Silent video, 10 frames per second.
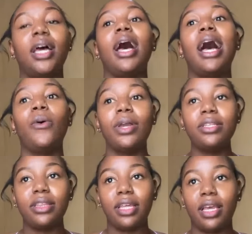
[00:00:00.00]
I
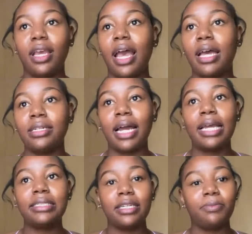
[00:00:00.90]
went there and I
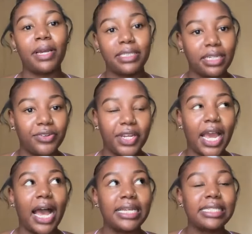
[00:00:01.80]
did my degree.
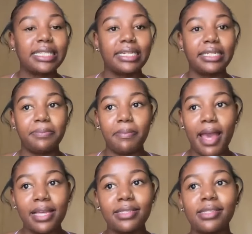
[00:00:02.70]
I studied
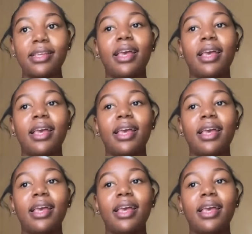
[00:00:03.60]
maths.